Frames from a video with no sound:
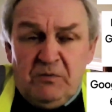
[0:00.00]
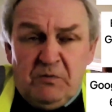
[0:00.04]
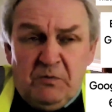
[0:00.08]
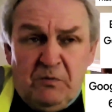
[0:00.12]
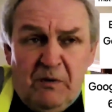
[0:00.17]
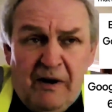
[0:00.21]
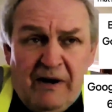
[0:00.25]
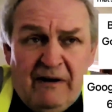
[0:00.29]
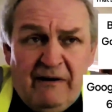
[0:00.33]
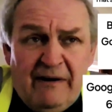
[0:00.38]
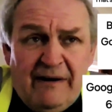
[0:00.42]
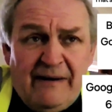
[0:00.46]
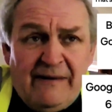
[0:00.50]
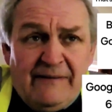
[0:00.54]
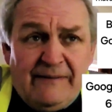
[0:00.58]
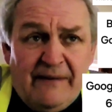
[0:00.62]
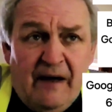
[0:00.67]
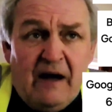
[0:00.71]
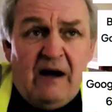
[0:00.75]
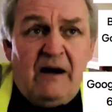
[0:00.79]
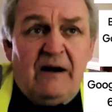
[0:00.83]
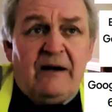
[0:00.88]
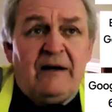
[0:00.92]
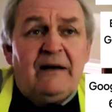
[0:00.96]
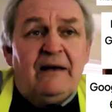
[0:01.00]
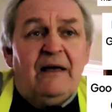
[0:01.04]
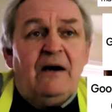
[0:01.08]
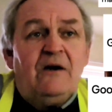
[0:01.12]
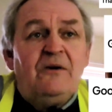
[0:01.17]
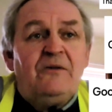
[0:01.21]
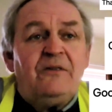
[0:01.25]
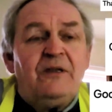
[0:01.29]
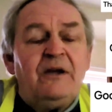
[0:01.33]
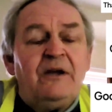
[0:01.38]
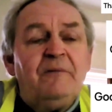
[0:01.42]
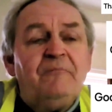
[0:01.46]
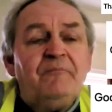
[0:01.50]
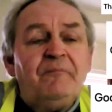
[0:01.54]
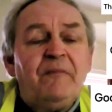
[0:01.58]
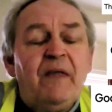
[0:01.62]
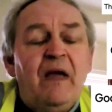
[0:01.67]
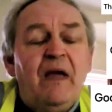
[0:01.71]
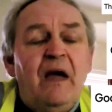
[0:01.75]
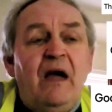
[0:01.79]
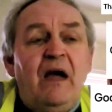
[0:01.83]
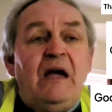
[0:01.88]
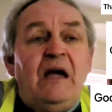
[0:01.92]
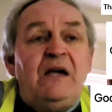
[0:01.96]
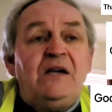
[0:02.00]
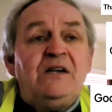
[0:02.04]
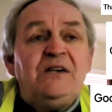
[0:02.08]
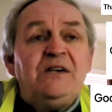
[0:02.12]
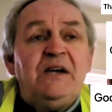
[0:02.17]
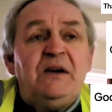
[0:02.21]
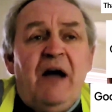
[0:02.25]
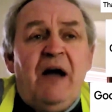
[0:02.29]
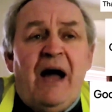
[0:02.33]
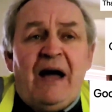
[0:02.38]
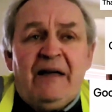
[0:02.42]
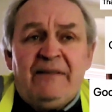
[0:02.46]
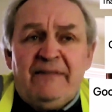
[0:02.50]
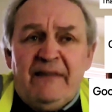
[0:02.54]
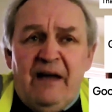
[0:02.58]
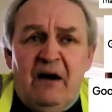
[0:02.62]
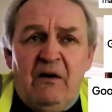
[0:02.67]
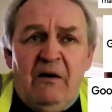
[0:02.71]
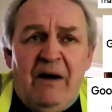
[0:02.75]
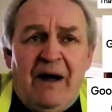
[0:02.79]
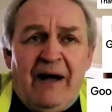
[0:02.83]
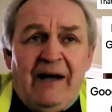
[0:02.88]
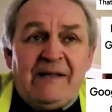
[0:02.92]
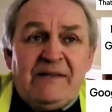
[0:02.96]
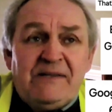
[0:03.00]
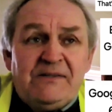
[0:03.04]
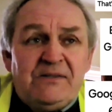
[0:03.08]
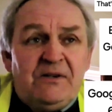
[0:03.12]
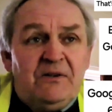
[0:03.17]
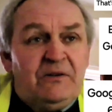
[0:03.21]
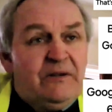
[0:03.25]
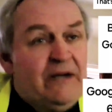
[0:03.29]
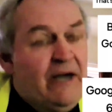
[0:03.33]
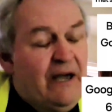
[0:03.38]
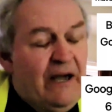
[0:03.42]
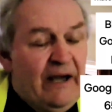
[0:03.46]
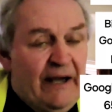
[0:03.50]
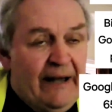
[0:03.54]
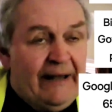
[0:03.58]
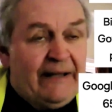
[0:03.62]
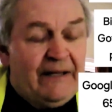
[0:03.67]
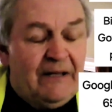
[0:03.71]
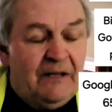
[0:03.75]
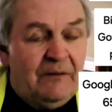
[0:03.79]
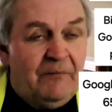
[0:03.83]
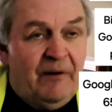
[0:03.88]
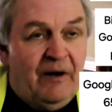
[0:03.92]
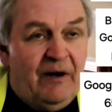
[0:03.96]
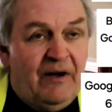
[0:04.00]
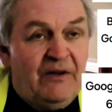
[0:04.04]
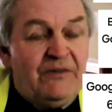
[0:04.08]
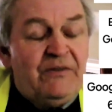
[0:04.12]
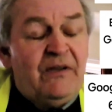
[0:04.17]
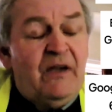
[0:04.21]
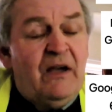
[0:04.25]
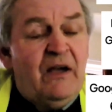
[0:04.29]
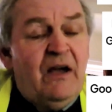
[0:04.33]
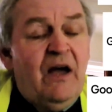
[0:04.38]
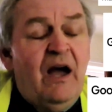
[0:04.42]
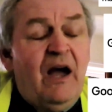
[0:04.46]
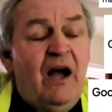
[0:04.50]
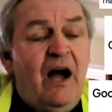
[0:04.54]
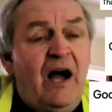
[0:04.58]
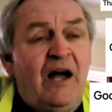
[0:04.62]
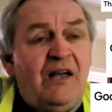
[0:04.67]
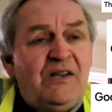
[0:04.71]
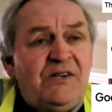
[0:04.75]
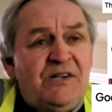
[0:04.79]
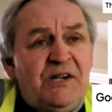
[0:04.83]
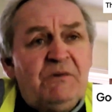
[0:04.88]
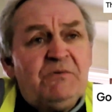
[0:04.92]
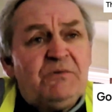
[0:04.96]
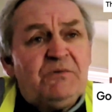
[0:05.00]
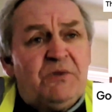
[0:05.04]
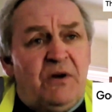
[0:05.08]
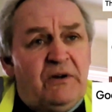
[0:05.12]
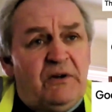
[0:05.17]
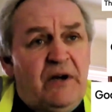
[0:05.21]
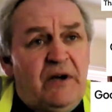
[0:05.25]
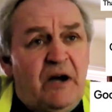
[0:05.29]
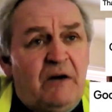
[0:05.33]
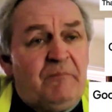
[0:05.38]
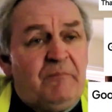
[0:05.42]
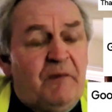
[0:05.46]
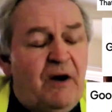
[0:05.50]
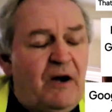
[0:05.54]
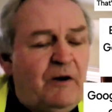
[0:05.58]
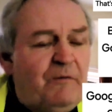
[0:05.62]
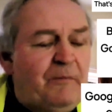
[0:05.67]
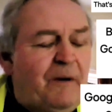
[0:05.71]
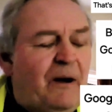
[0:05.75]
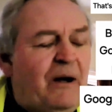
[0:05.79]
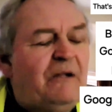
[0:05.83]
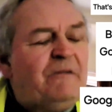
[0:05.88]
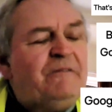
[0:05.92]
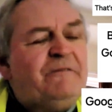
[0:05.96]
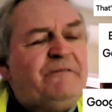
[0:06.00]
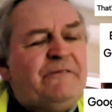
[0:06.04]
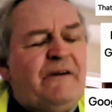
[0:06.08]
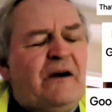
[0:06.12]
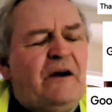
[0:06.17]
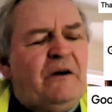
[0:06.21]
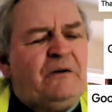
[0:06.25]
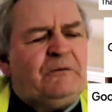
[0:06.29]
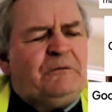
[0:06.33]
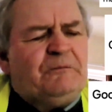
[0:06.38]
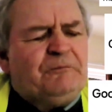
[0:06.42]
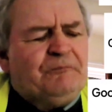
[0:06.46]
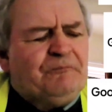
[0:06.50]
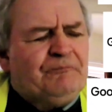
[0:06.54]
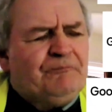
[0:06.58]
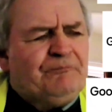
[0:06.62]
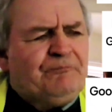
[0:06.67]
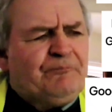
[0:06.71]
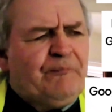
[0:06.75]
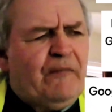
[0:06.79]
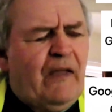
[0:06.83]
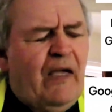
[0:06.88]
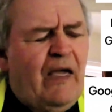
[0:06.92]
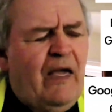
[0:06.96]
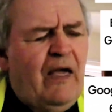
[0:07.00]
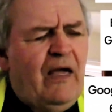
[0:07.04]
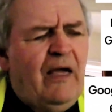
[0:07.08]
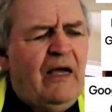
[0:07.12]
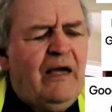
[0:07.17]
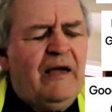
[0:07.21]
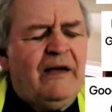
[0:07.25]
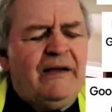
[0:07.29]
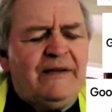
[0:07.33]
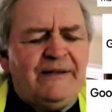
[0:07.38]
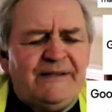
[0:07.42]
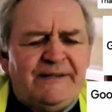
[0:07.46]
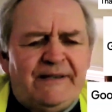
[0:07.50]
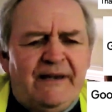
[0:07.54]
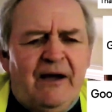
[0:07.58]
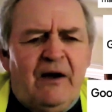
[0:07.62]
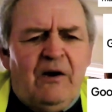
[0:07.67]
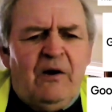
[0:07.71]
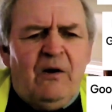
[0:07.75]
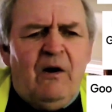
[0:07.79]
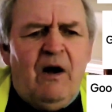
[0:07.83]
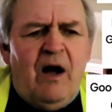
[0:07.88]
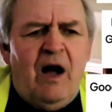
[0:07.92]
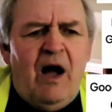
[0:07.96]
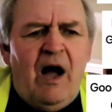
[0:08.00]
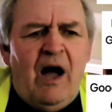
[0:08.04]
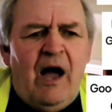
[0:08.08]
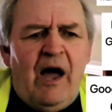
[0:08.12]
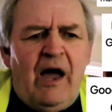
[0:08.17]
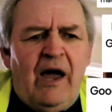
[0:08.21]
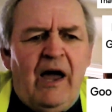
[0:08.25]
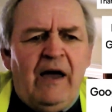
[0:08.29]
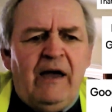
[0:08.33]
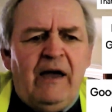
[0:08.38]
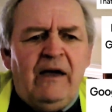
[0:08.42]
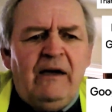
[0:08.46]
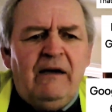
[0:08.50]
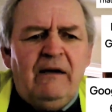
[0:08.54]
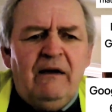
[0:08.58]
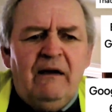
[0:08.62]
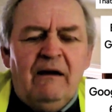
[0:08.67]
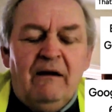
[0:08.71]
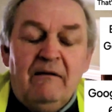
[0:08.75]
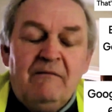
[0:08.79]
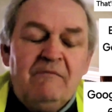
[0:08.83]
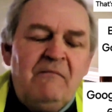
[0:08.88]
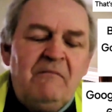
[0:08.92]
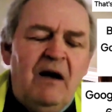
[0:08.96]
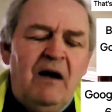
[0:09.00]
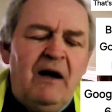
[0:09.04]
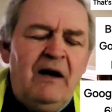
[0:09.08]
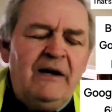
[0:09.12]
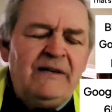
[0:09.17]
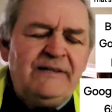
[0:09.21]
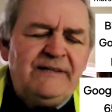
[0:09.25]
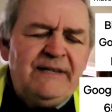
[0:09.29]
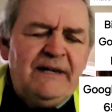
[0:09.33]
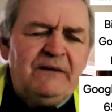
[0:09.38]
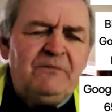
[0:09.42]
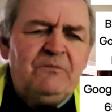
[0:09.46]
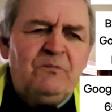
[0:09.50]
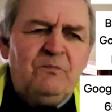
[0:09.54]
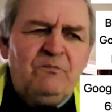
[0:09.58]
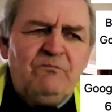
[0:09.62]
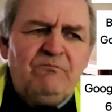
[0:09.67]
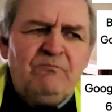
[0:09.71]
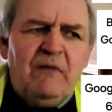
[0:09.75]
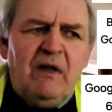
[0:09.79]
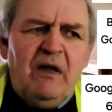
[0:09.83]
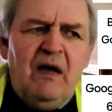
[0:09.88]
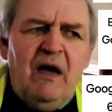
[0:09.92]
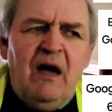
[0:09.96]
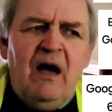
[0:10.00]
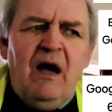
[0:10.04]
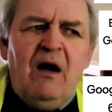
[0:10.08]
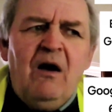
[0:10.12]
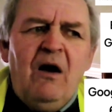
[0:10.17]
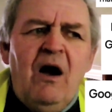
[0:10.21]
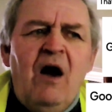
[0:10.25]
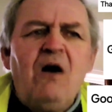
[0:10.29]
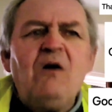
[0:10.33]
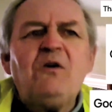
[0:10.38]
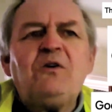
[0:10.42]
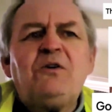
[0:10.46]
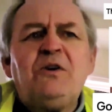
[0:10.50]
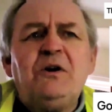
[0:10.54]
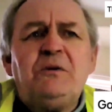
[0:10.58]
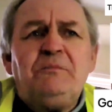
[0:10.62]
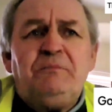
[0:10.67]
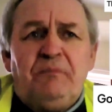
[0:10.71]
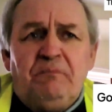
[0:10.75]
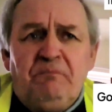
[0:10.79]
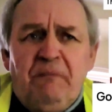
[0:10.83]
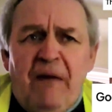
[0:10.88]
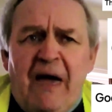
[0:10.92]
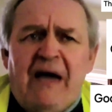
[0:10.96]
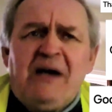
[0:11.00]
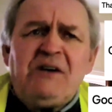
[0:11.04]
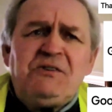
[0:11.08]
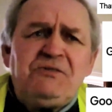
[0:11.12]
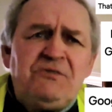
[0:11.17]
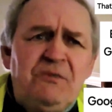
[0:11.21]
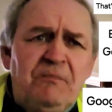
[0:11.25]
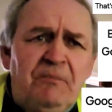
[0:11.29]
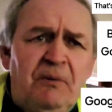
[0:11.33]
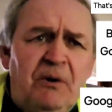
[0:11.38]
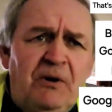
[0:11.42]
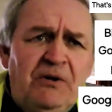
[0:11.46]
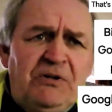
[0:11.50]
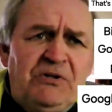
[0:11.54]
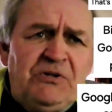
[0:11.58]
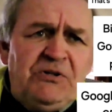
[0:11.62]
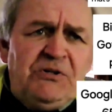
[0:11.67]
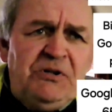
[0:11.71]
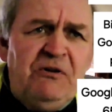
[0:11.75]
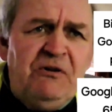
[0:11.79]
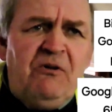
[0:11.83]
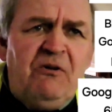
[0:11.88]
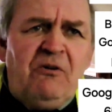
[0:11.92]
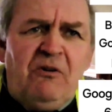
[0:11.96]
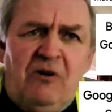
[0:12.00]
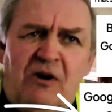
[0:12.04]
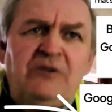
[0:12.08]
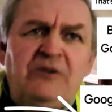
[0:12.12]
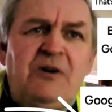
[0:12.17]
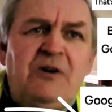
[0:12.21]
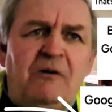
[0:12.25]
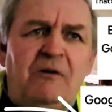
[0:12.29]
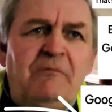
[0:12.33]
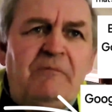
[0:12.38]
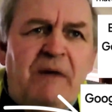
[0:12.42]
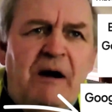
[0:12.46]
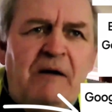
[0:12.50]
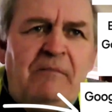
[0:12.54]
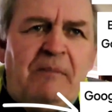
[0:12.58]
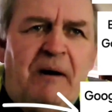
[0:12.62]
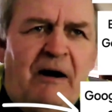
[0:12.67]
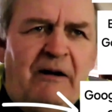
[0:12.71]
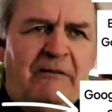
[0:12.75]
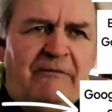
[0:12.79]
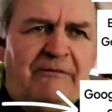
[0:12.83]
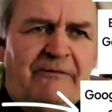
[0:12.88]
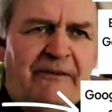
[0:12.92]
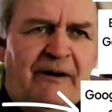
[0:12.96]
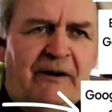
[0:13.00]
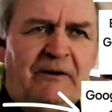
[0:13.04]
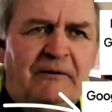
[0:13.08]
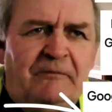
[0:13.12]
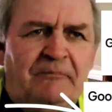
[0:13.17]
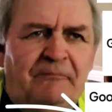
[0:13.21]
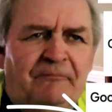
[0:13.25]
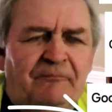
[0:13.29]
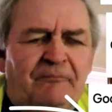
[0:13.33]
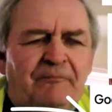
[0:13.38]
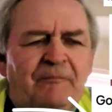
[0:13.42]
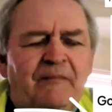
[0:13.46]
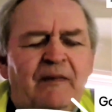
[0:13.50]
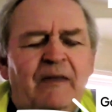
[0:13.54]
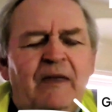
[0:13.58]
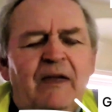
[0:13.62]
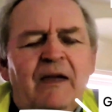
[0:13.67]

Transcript: She was wearing dark clothing. She had no hands on her handlebars, and she was on her mobile phone. So I, I said, "Oh, good, extra points. You're on your mobile phone."